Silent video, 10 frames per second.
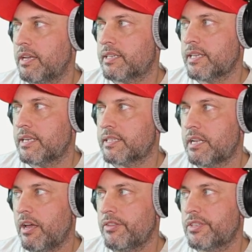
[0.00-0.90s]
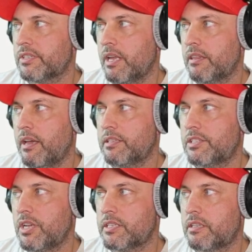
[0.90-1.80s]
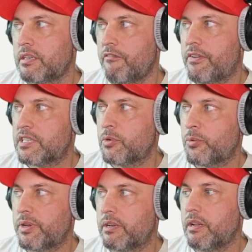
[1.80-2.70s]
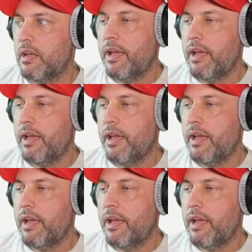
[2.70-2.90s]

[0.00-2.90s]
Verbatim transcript: excess deaths and that's just the difference between